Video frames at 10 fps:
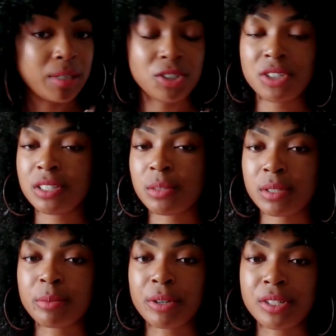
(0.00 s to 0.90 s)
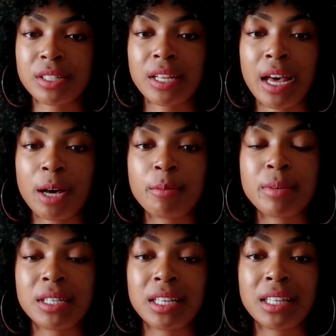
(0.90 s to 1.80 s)
Jesus was the person that helped me
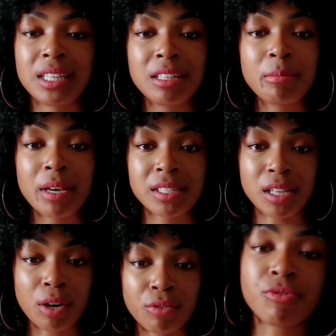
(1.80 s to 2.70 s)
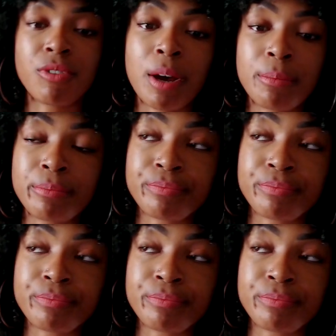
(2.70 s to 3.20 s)
heal myself from